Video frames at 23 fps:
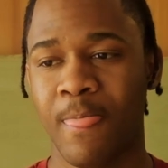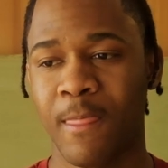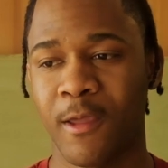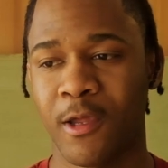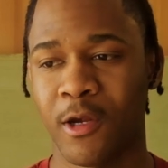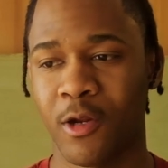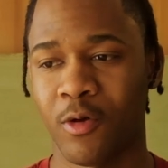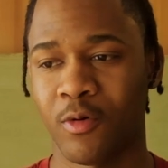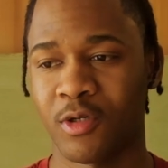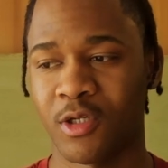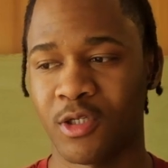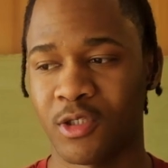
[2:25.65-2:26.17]

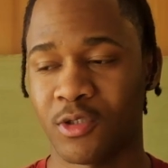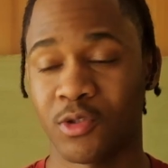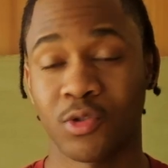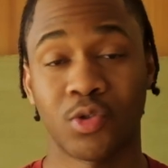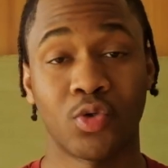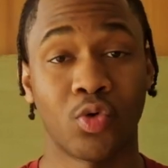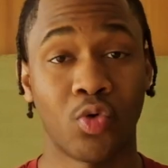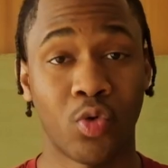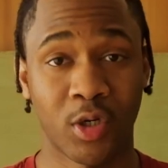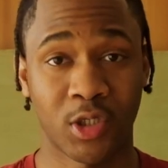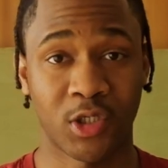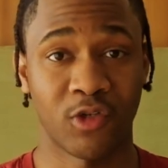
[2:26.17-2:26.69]
this
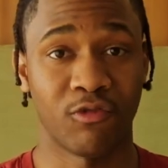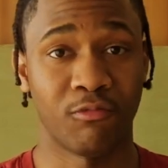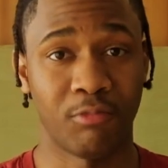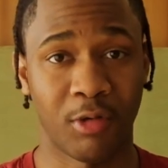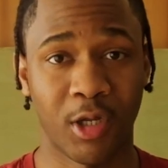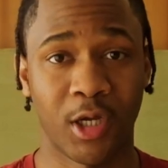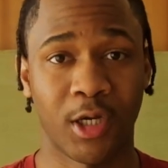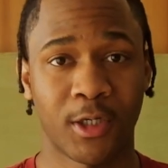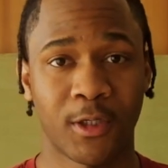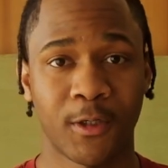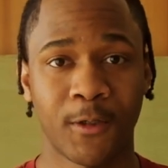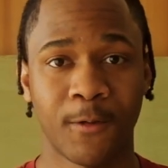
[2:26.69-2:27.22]
creative
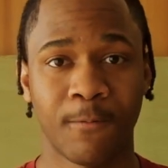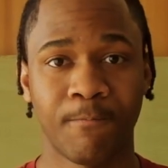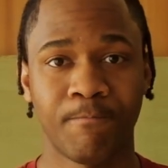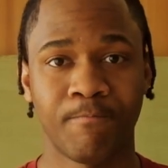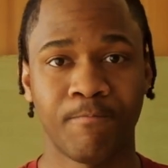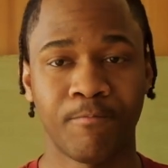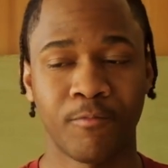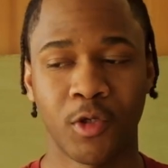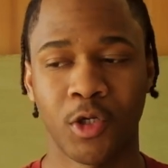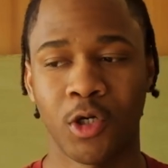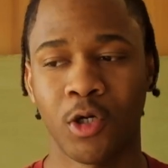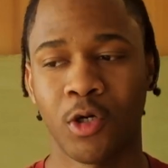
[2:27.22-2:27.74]
block.
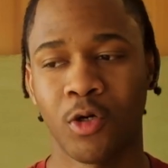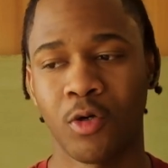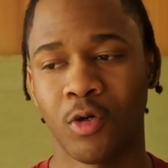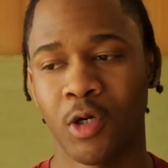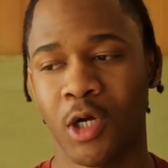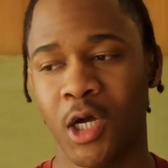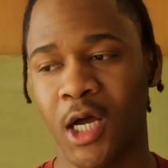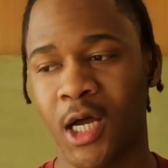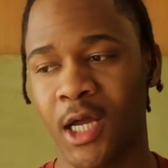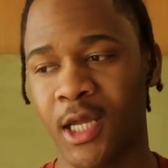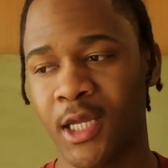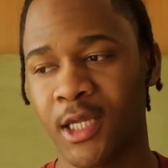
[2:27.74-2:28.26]

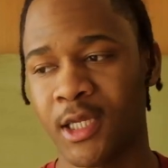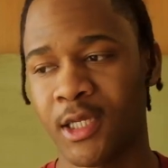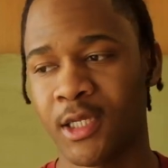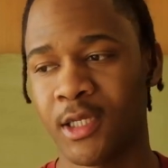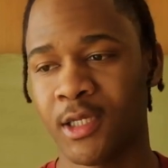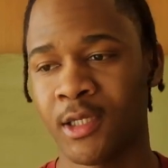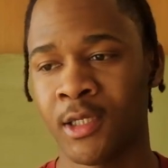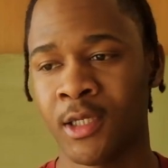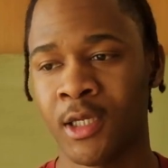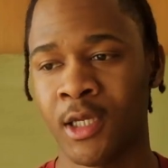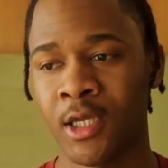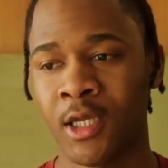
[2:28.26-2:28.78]

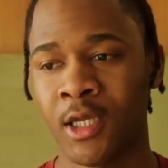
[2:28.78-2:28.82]
I